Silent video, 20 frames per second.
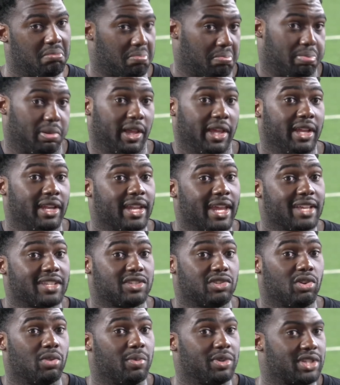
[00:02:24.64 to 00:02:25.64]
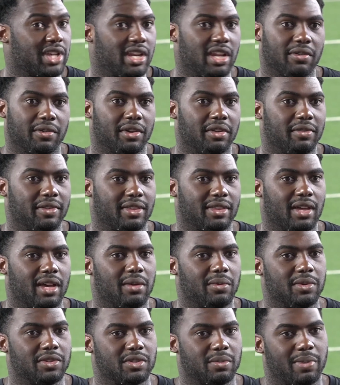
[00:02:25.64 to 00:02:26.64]
play next to him, which I never even thought
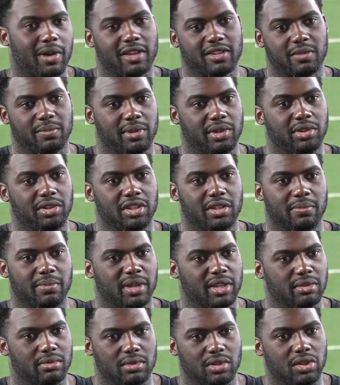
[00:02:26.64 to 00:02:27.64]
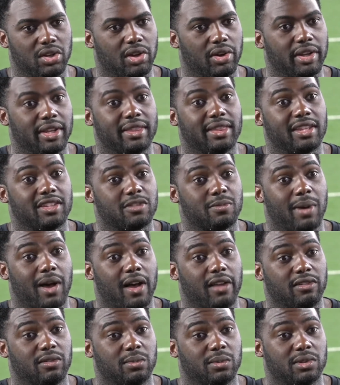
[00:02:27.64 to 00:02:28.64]
was a possibility, but you know, anything's
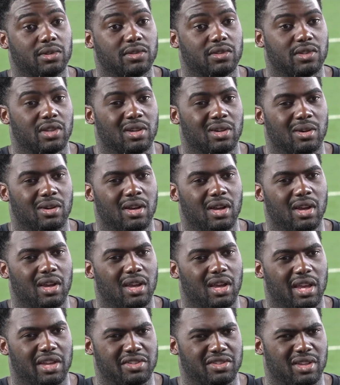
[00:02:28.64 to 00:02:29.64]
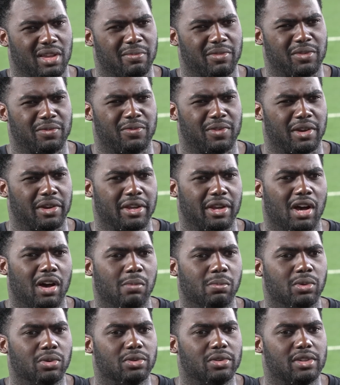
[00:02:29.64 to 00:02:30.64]
possible. So I'm just very
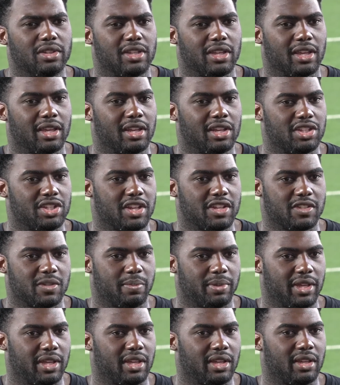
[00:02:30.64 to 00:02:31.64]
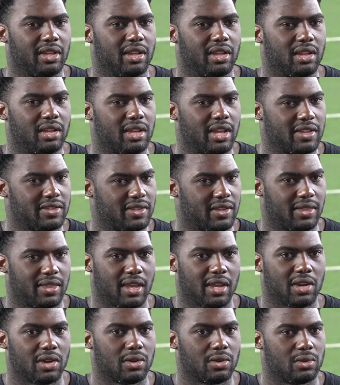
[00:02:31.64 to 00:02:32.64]
humbled to get a chance to play next to
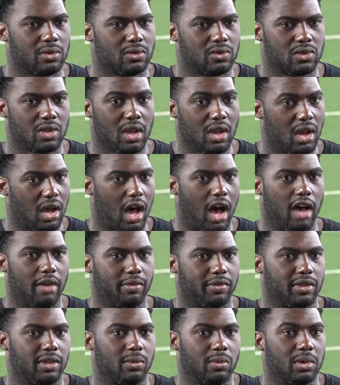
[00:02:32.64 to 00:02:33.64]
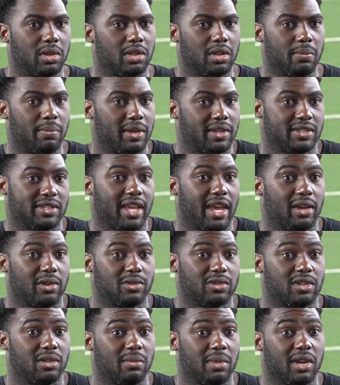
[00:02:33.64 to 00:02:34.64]
Thayer, who's obviously one of the best
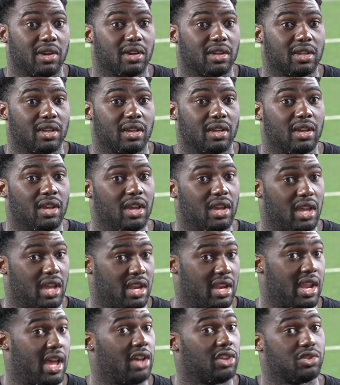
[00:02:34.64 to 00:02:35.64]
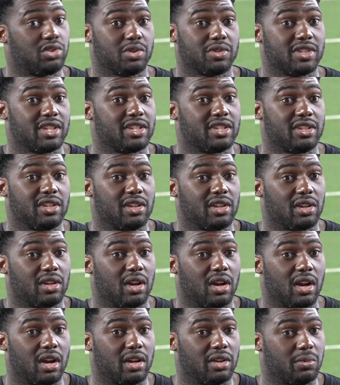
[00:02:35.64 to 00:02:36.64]
tackles in America, and now transitioning a
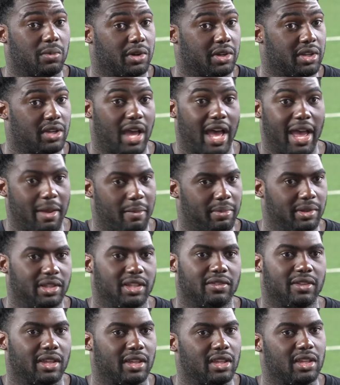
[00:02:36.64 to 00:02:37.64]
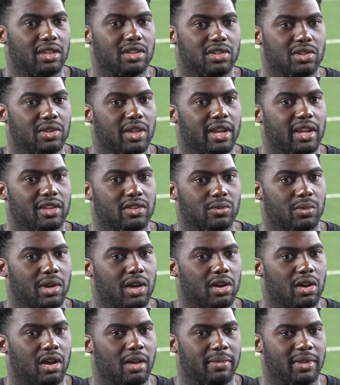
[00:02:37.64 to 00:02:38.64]
guard where I believe that he can do that as
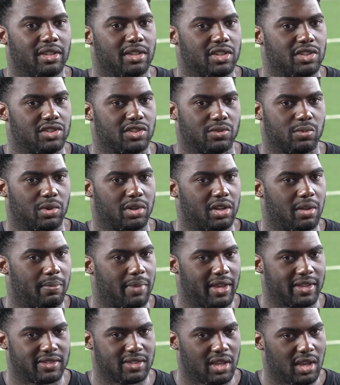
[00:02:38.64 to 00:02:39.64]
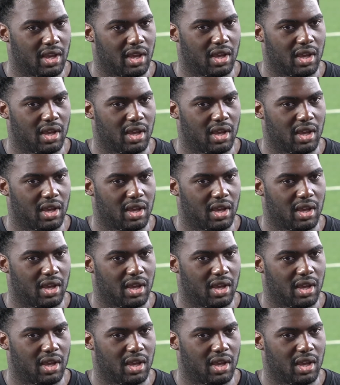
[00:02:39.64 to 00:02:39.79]
well. I mean, he's just one of the best